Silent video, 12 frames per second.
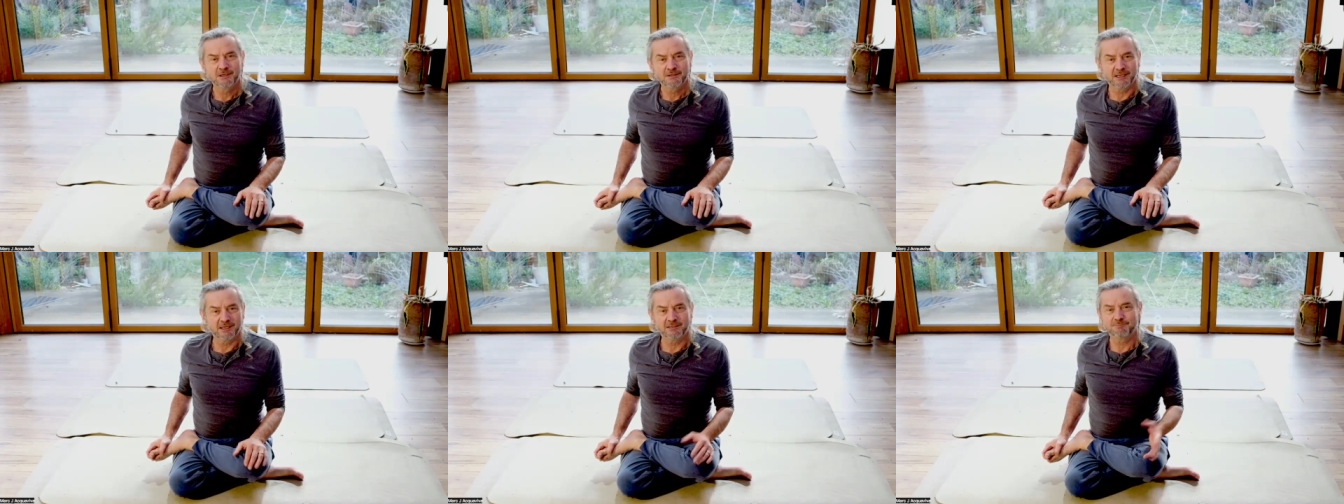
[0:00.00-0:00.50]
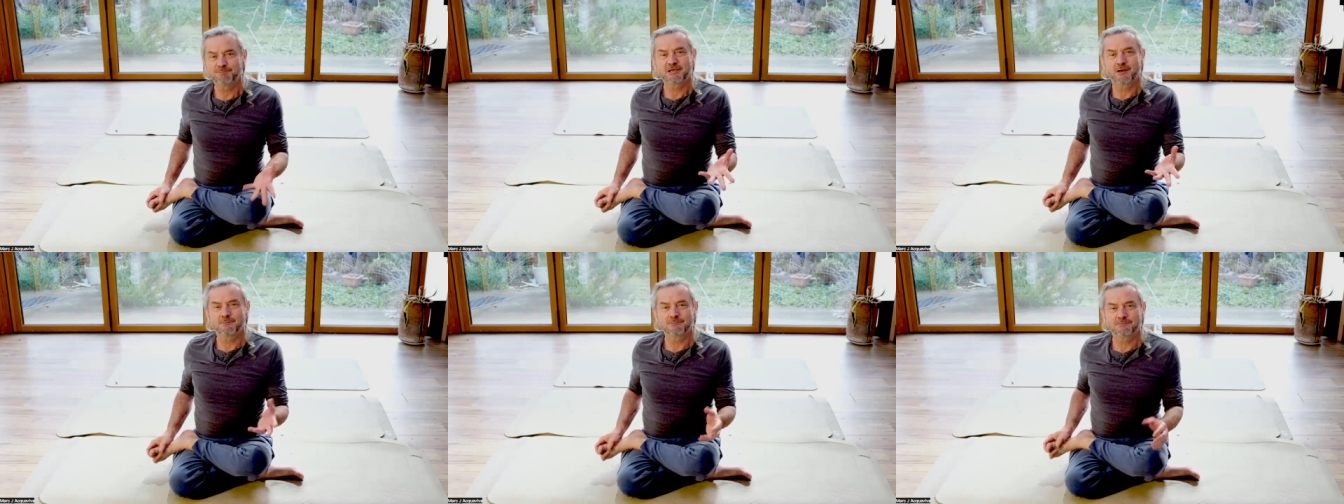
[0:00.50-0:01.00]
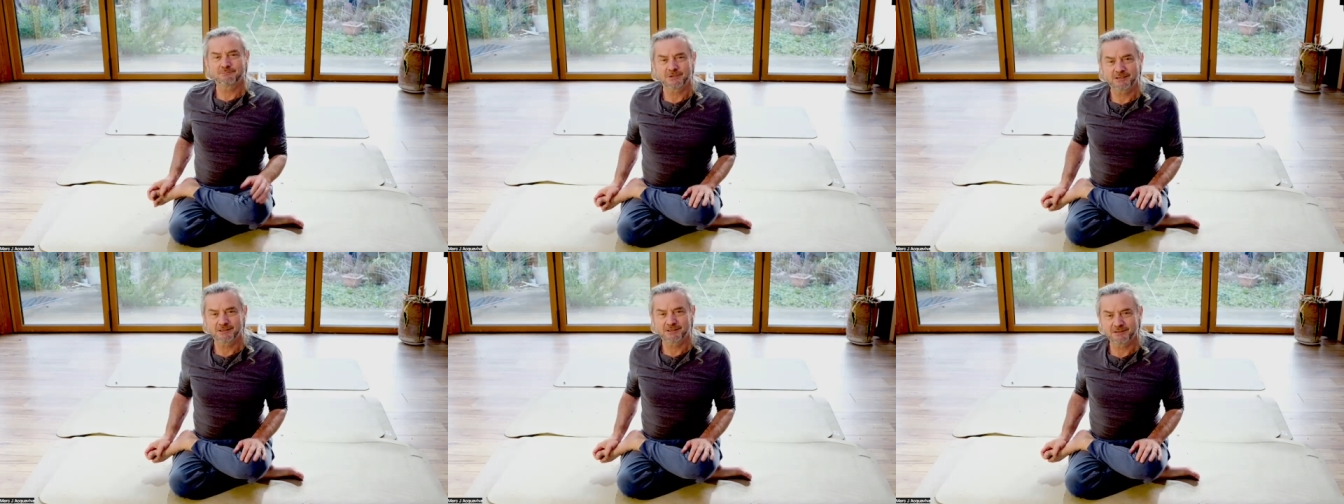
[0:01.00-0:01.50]
then become, uh,
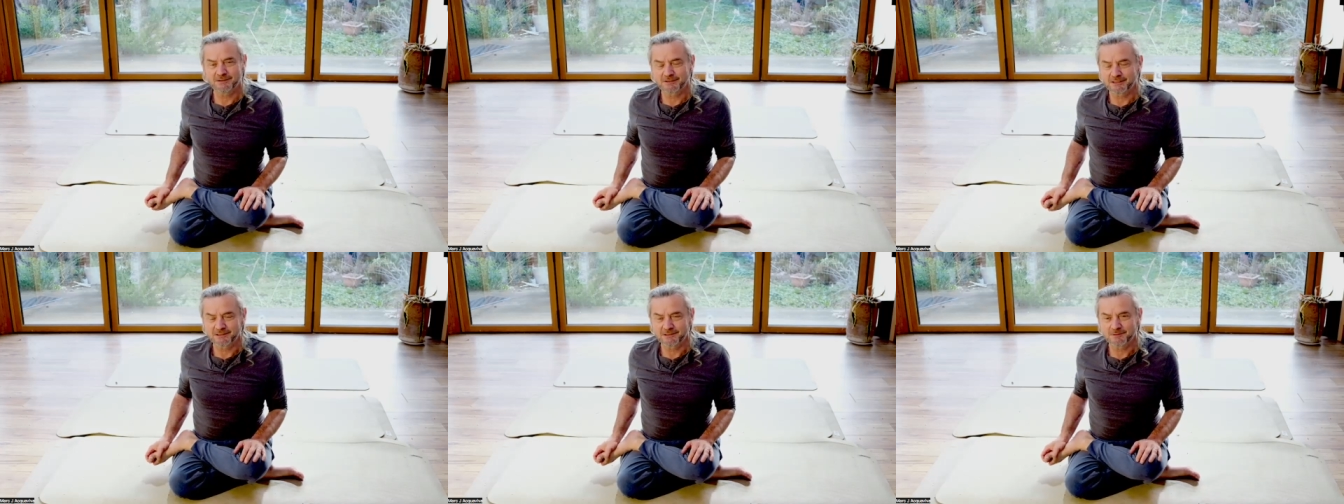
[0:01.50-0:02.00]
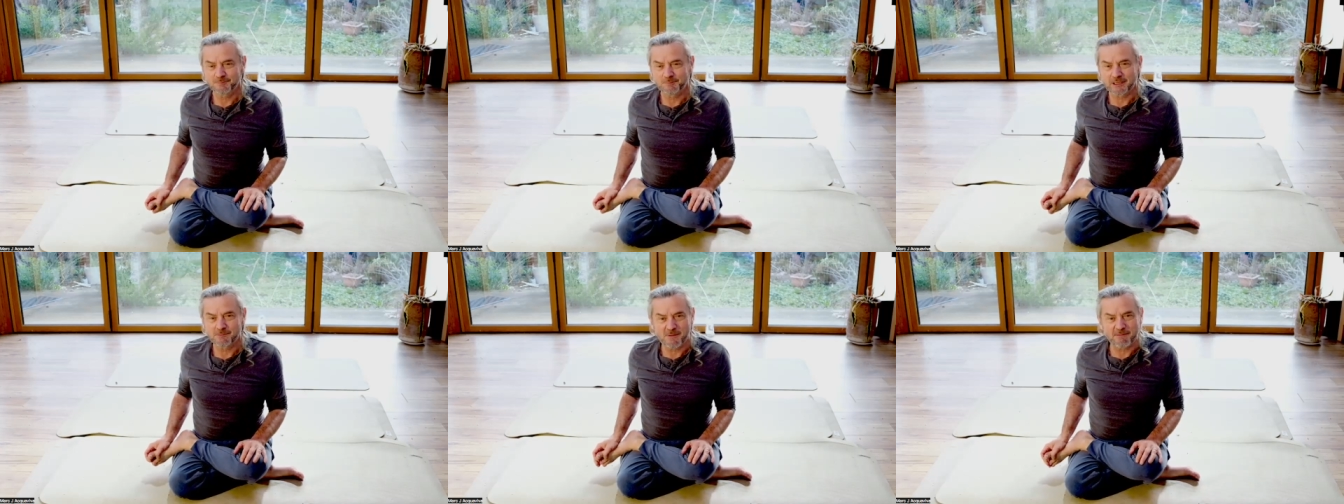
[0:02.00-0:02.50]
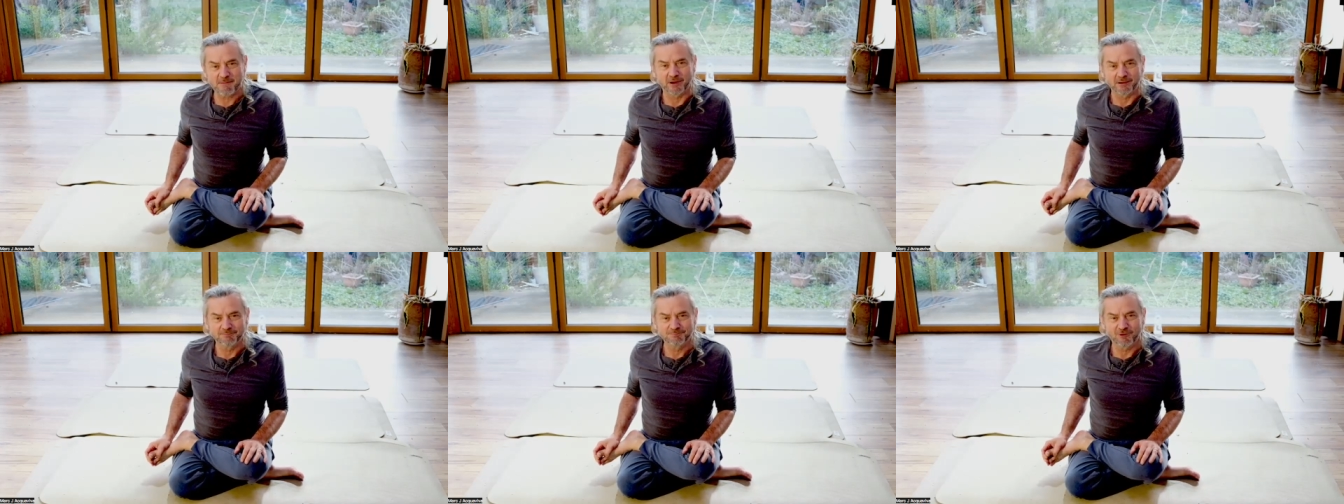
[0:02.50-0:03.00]
uh, become a
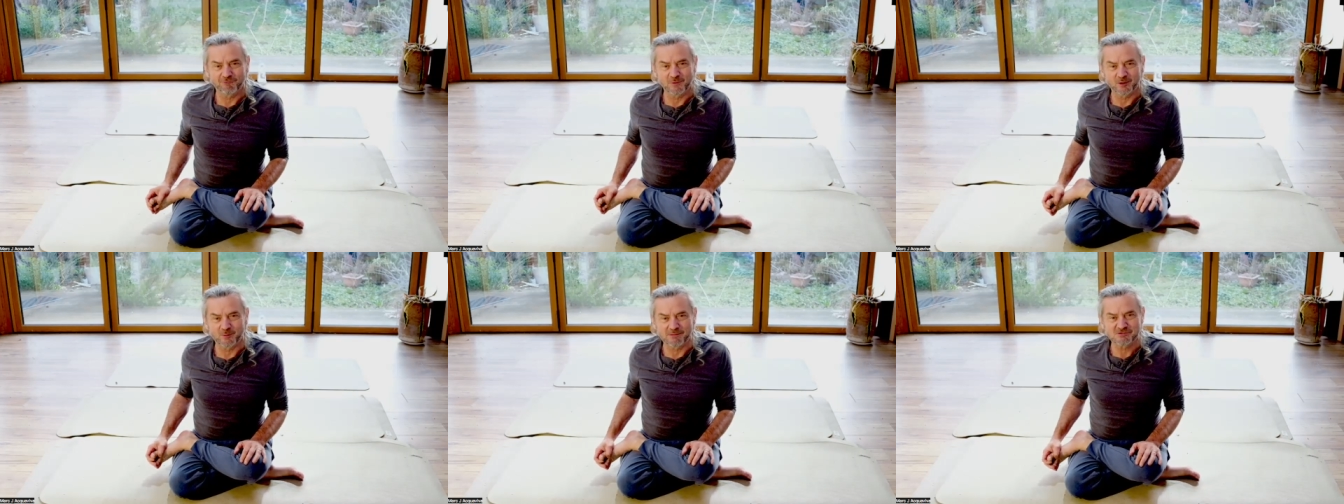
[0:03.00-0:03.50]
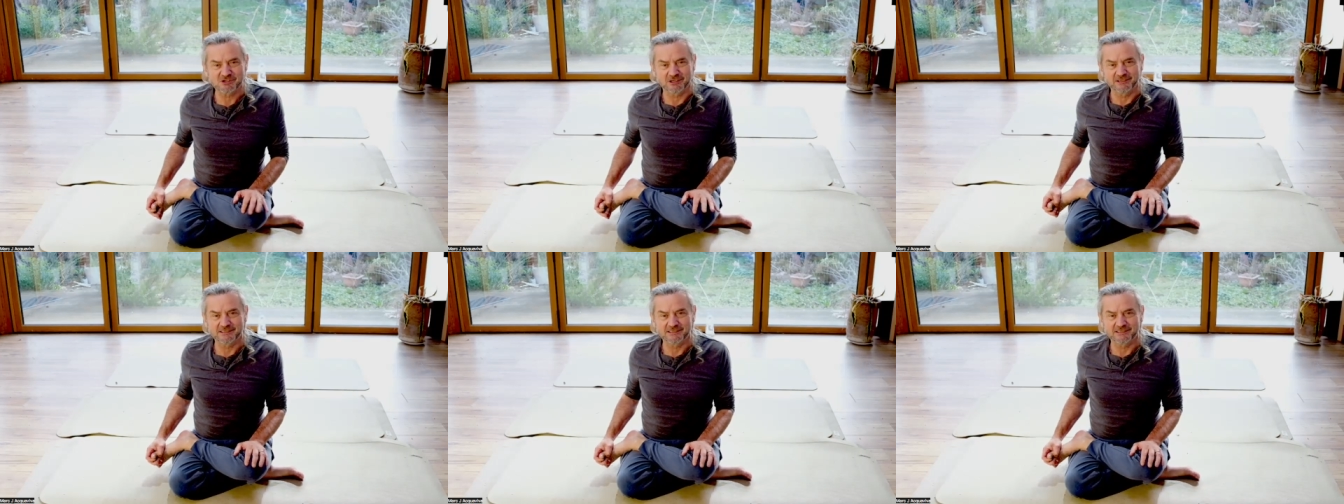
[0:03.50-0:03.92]
member of my website.